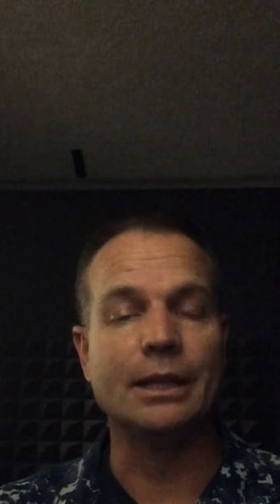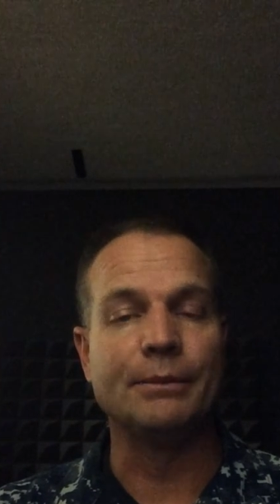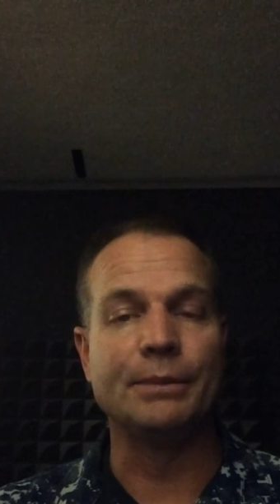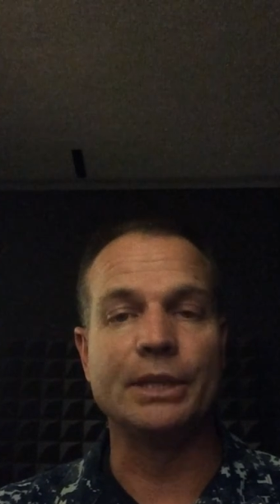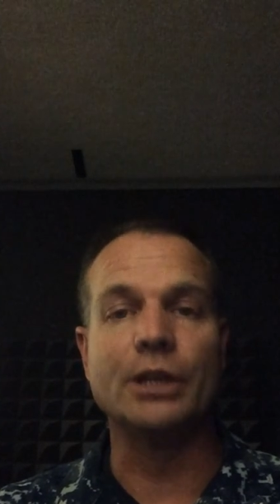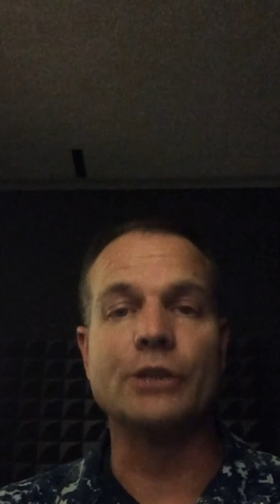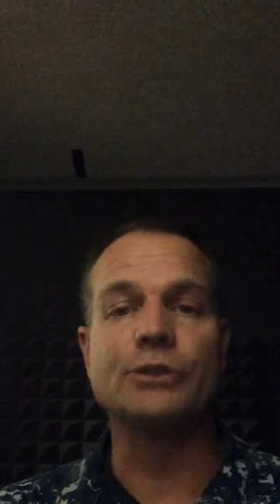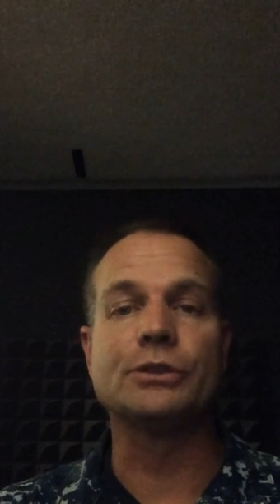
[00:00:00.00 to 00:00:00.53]

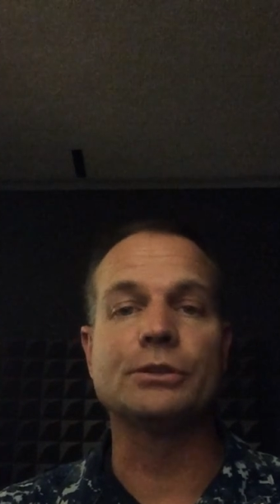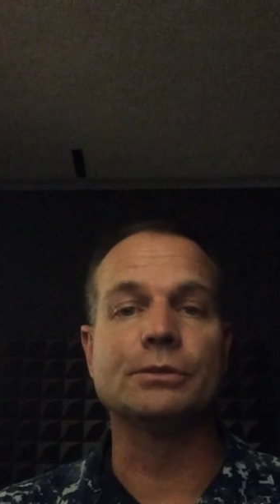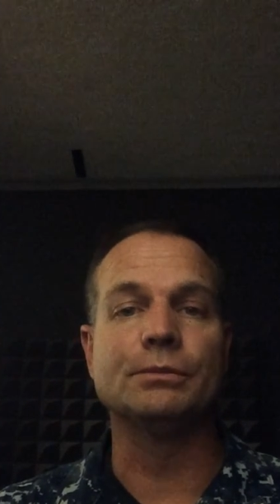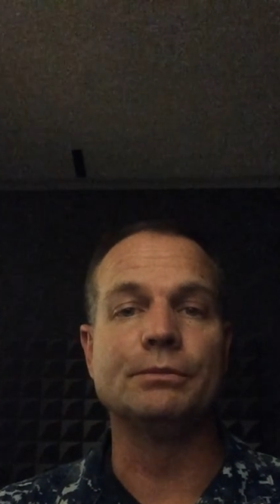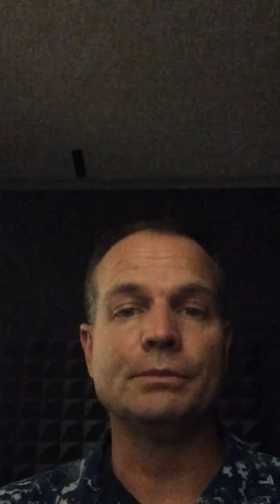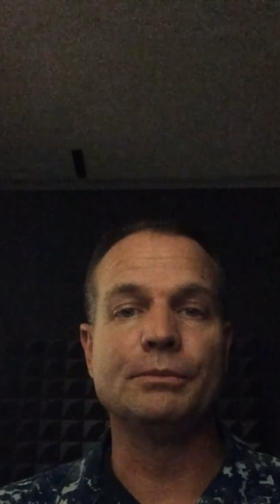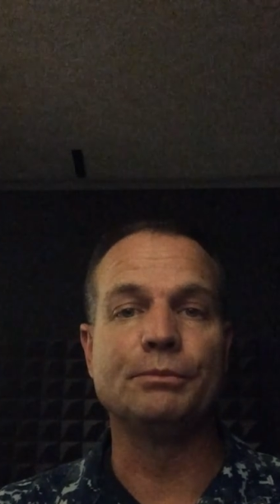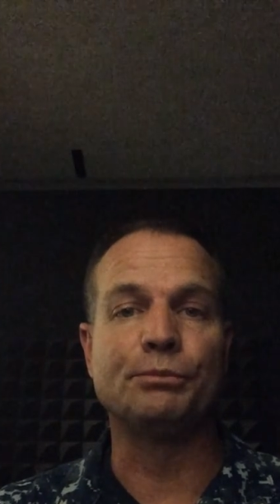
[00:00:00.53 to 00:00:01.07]
but he also
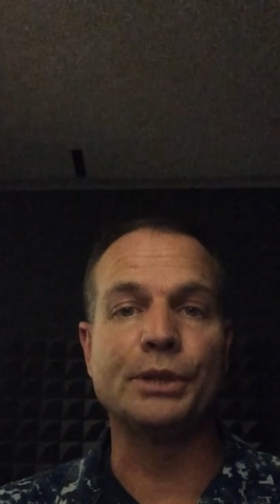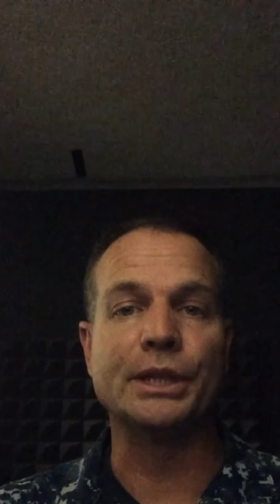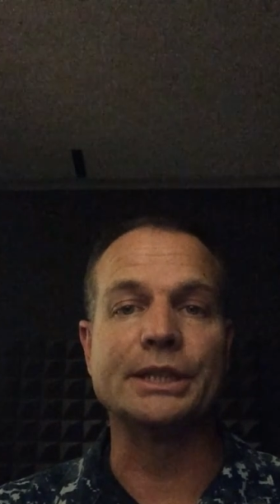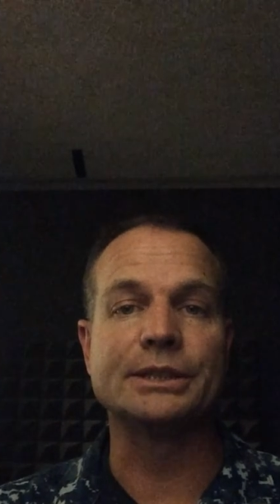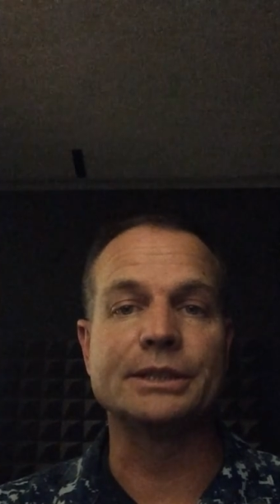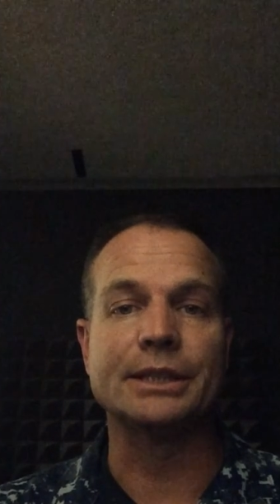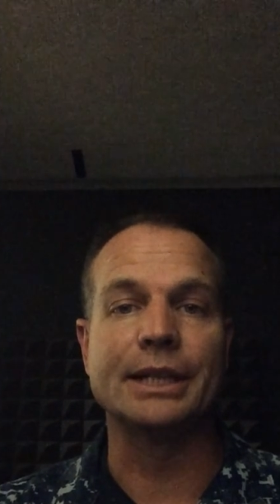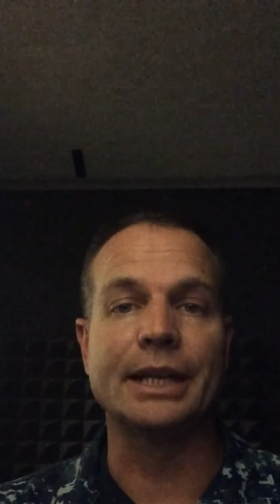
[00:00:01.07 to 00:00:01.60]

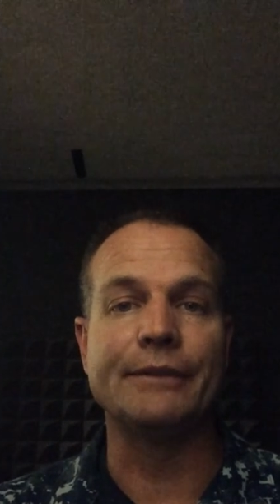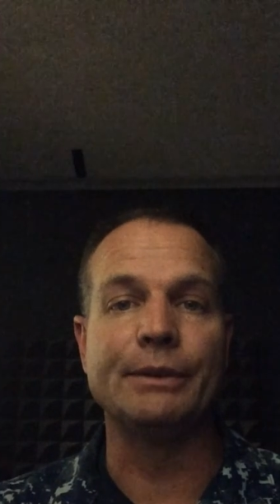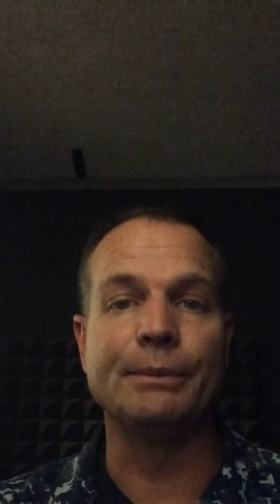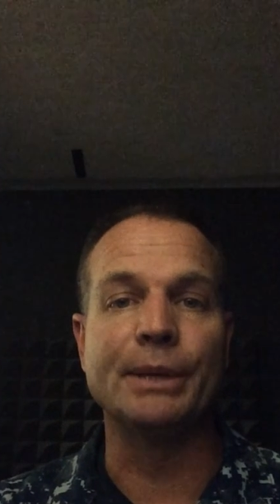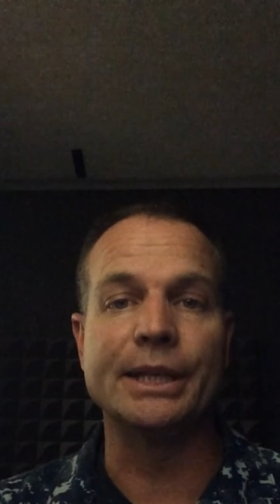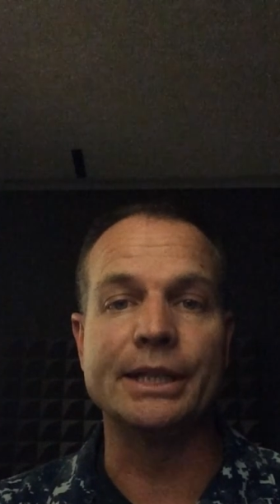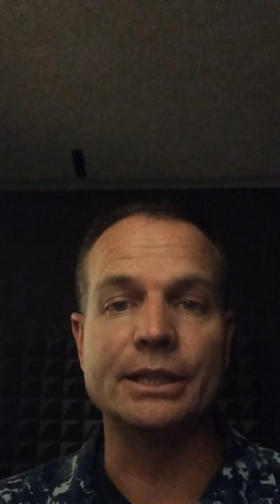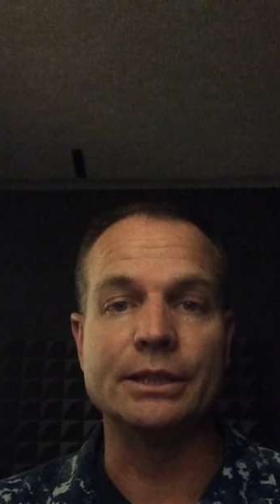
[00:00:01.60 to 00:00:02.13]
brings
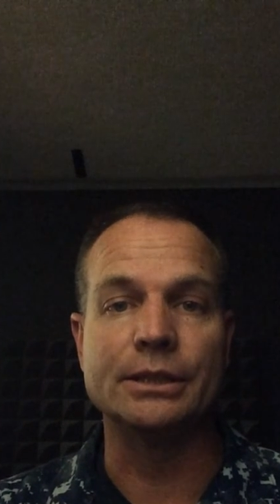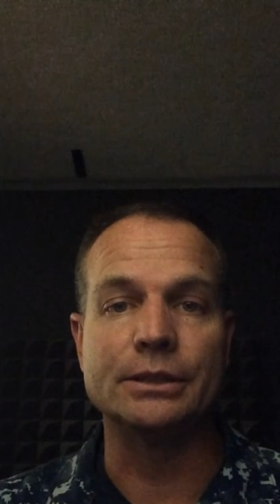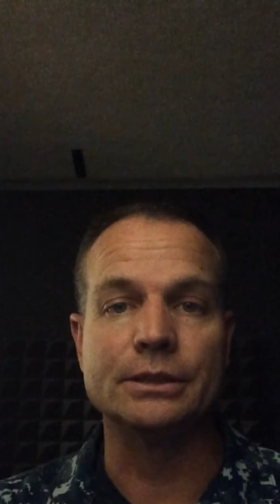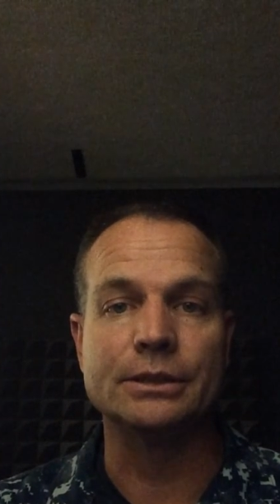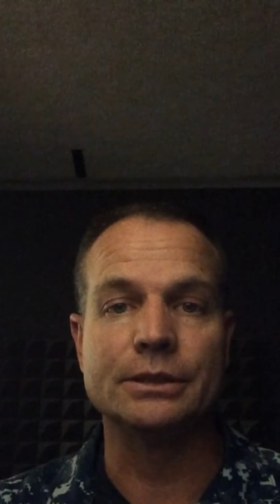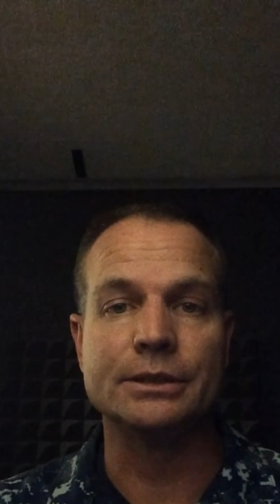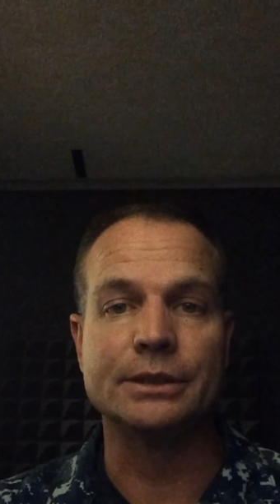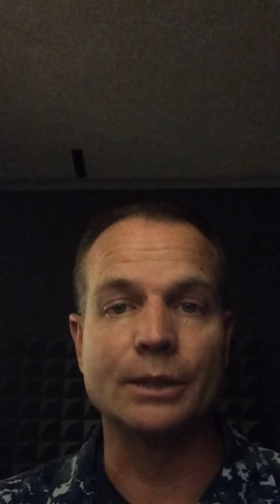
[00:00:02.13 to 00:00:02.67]
everybody
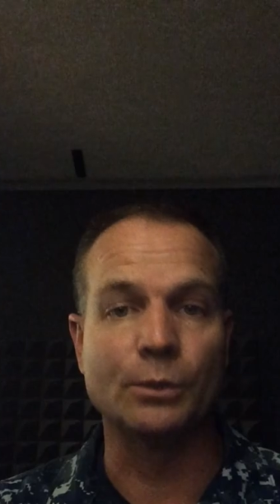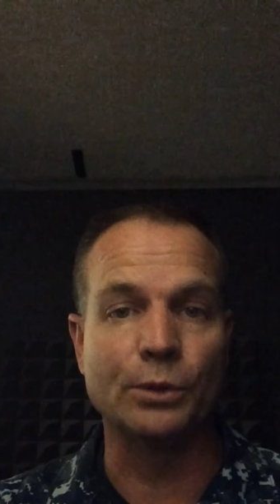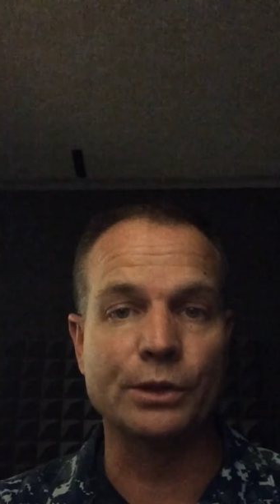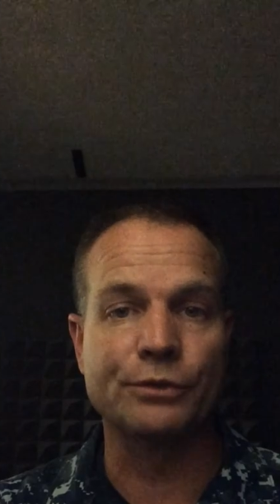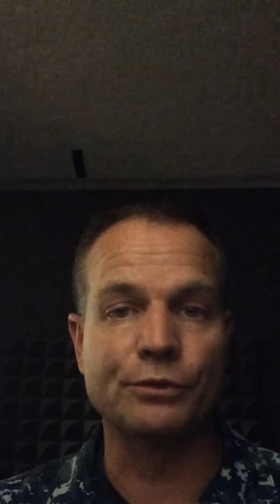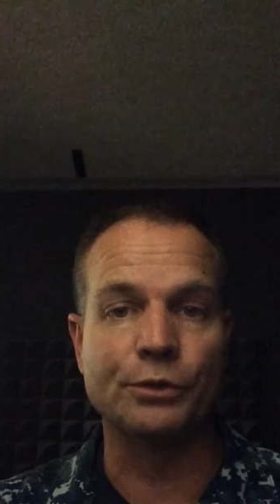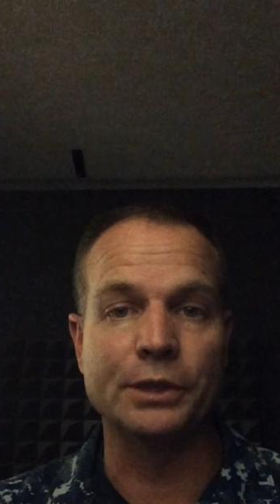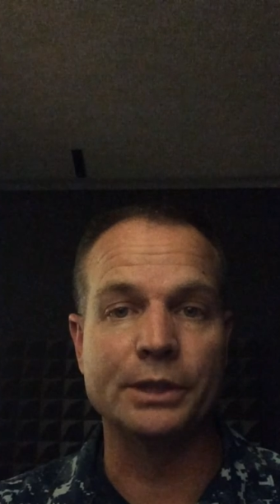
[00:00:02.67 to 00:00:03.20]
that
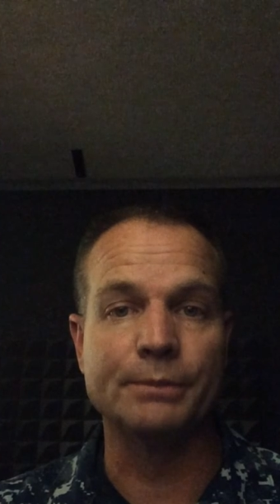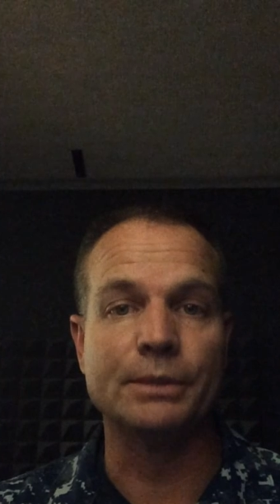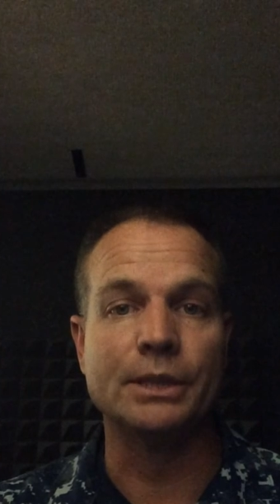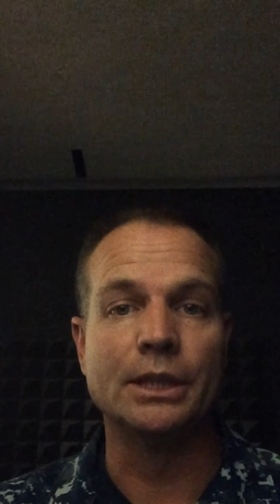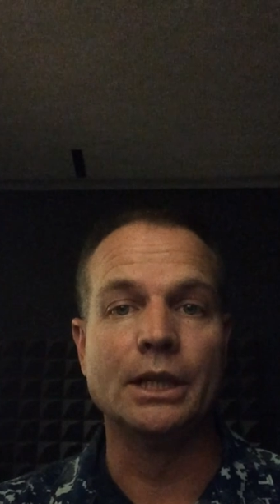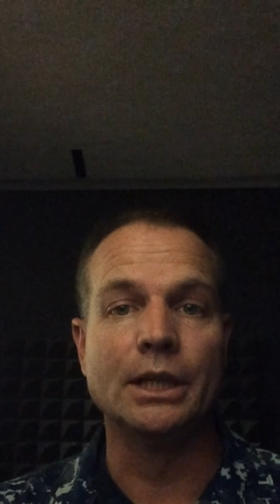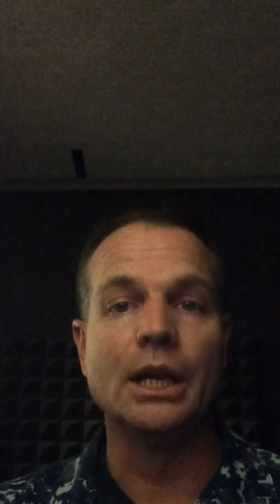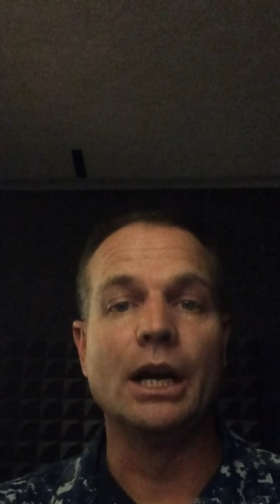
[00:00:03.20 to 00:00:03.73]
works for him
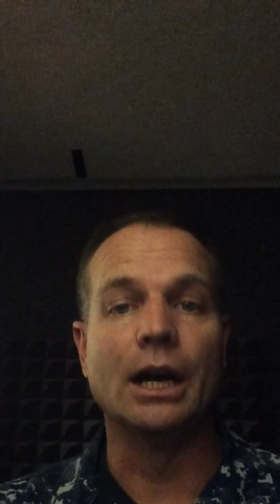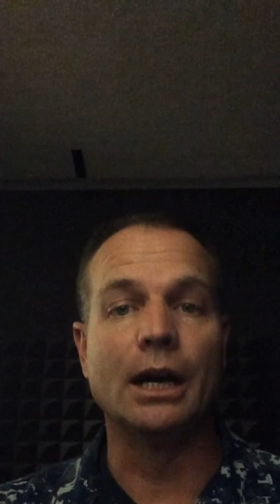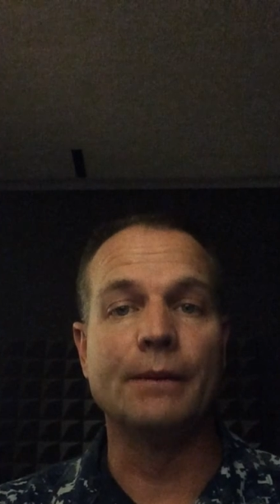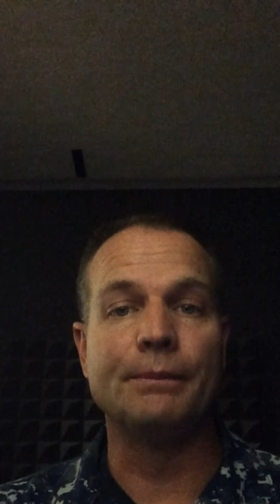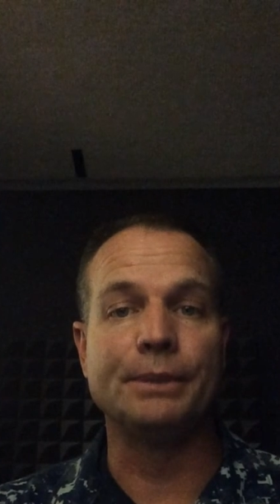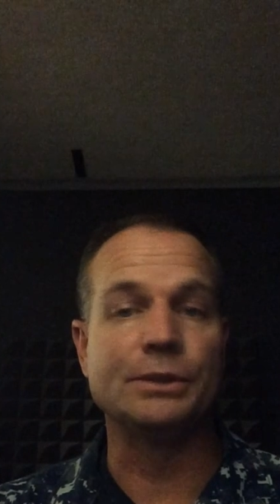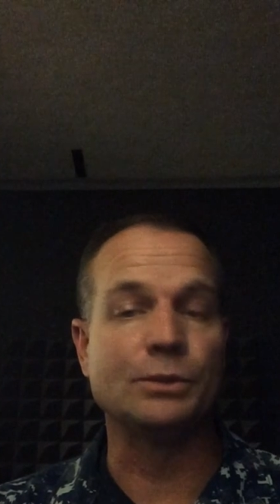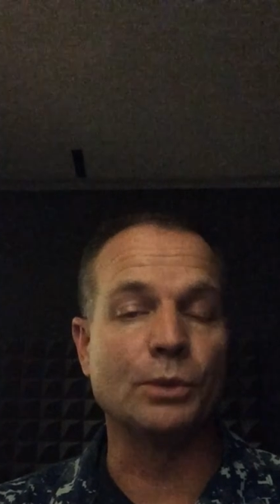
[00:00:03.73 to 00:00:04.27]

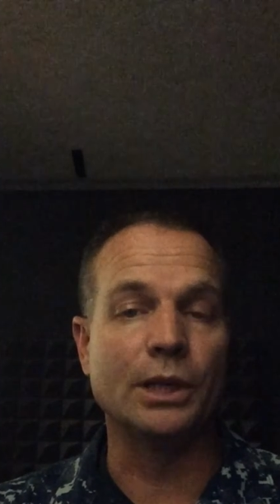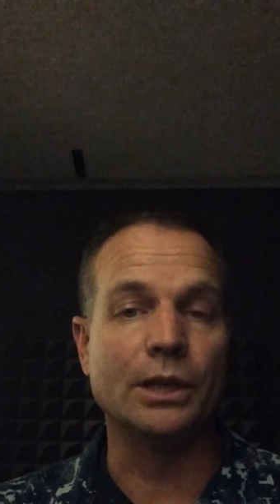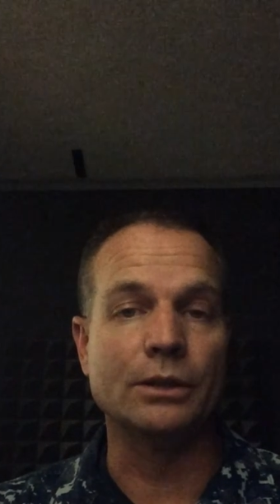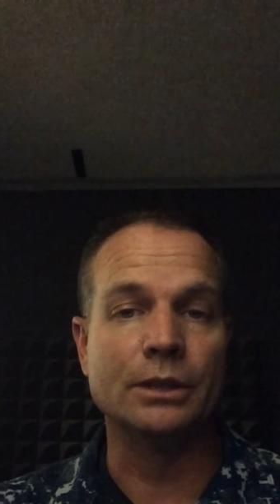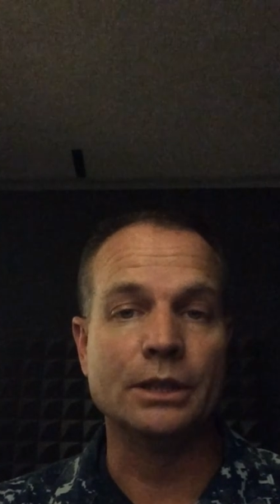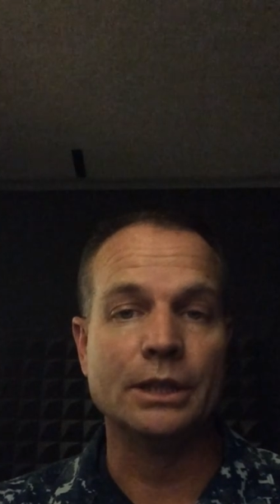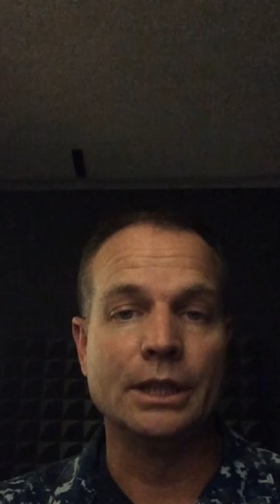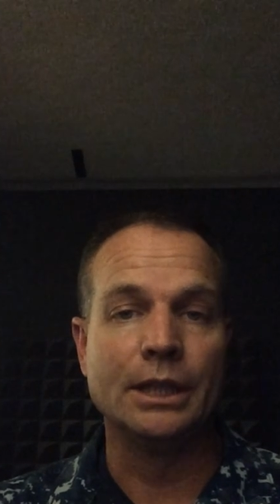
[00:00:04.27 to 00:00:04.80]
up as well.